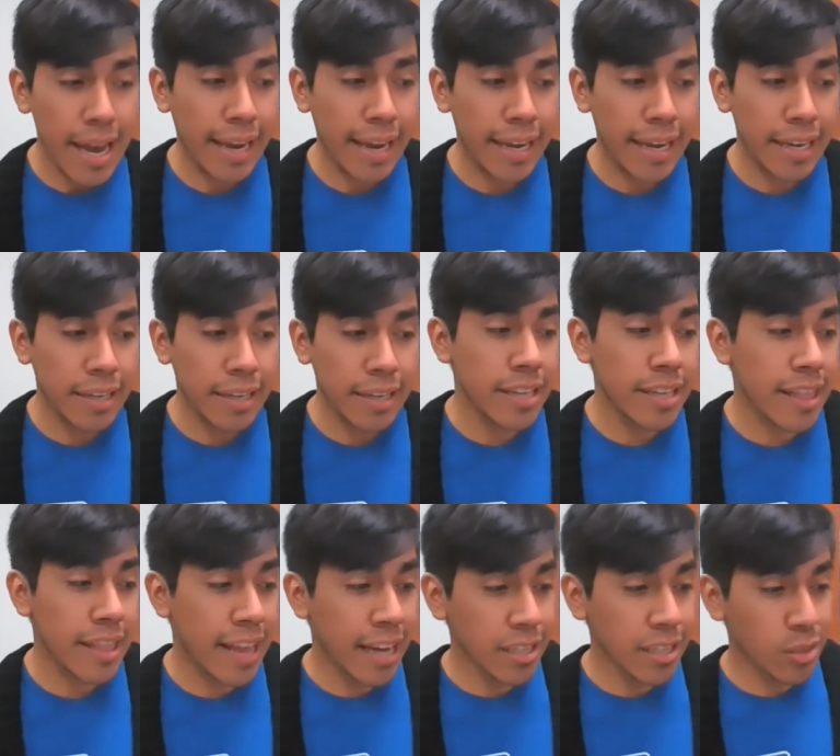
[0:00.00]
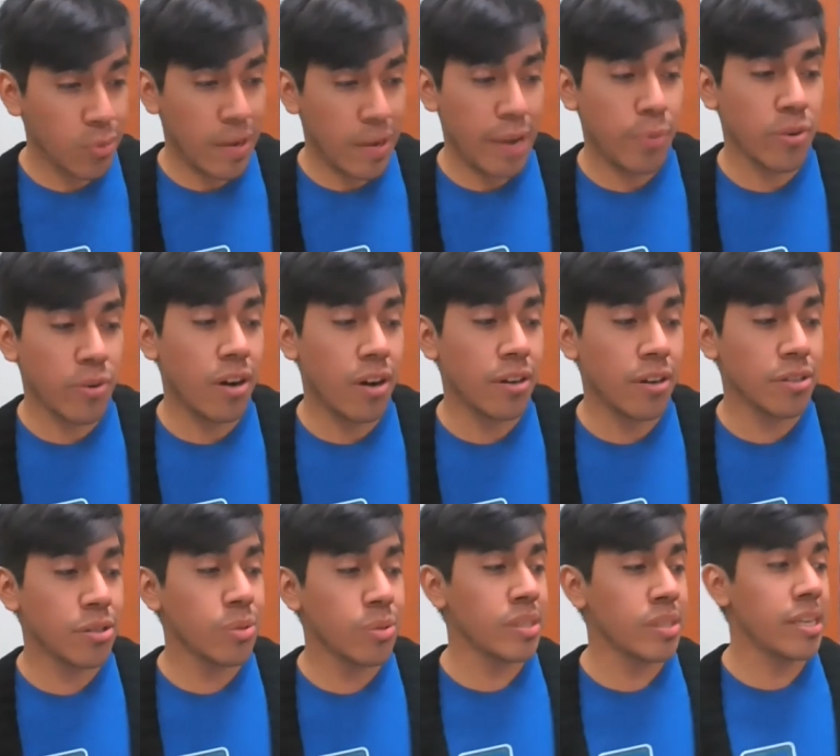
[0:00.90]
And that's why we're
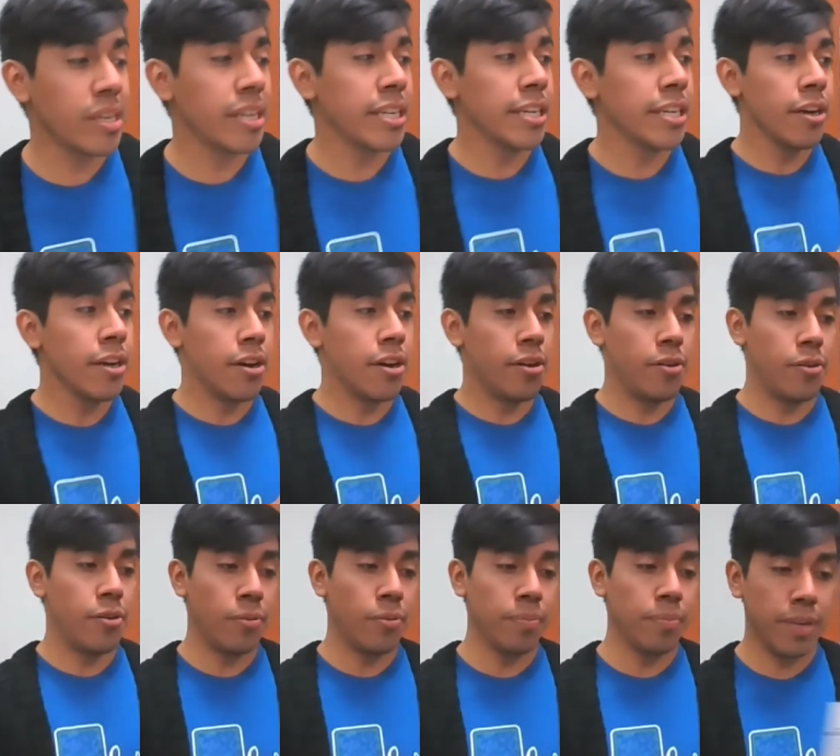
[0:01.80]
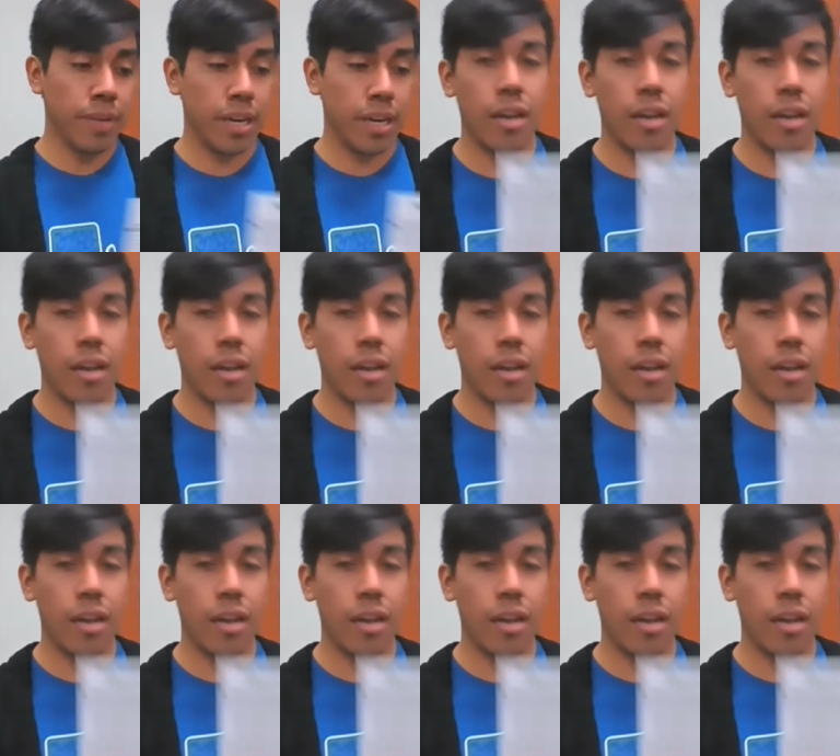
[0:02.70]
also sending home